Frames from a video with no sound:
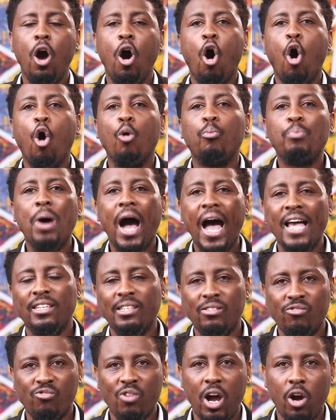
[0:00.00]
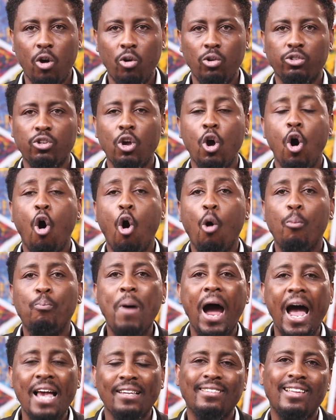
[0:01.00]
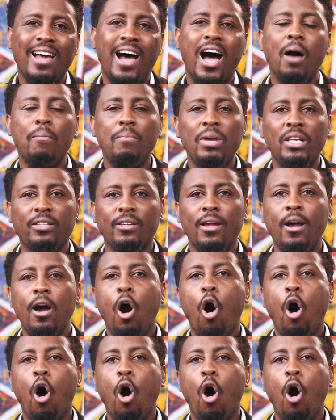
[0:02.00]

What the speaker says: or past struggles or past habits